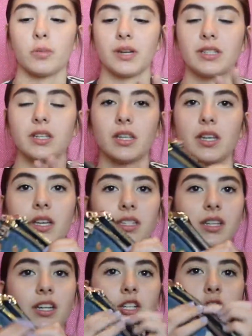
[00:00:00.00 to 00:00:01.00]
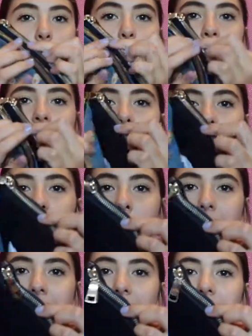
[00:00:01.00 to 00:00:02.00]
basically it's like two separate
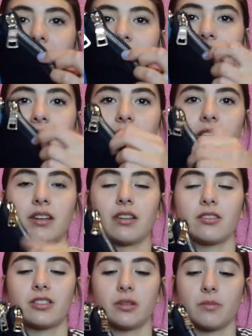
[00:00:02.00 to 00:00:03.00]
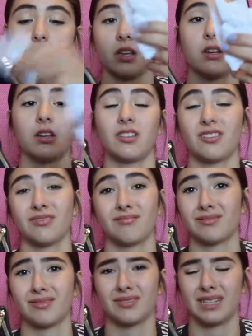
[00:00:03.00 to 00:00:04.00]
bags and there's something in here,
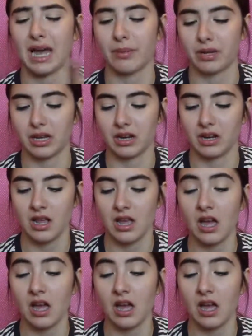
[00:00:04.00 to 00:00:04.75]
napkin,